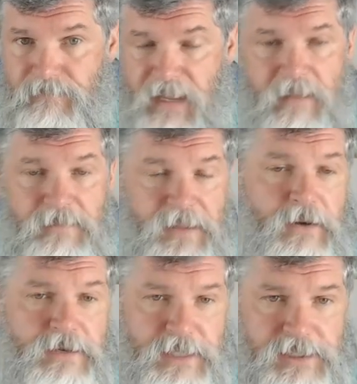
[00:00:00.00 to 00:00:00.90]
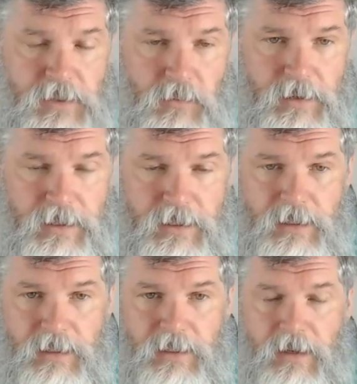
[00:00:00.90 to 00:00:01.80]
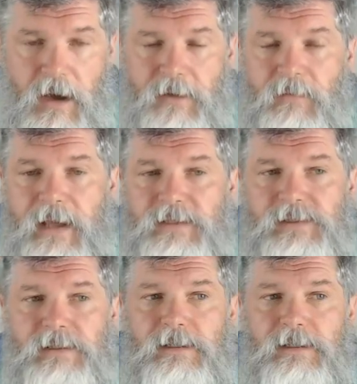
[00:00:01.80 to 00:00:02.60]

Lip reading: and their discord on race,